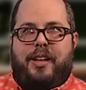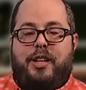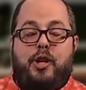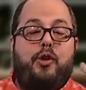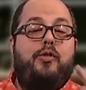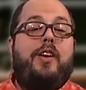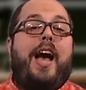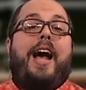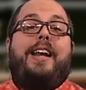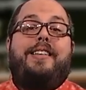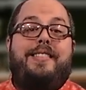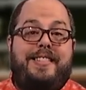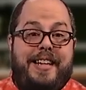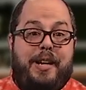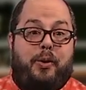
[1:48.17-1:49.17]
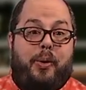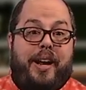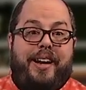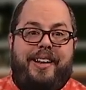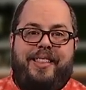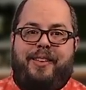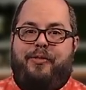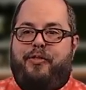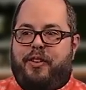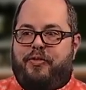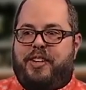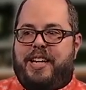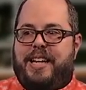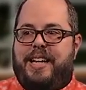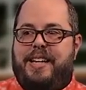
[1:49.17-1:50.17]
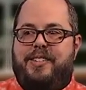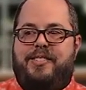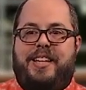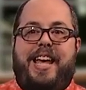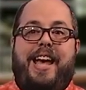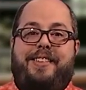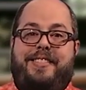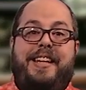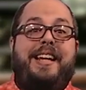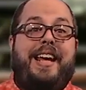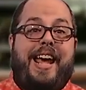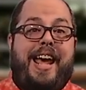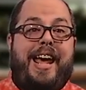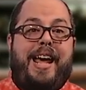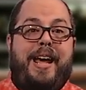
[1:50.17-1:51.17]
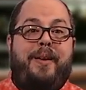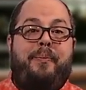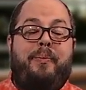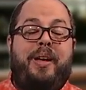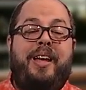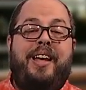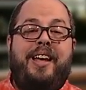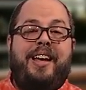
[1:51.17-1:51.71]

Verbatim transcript: You've Got a Secret, the 50s guessing game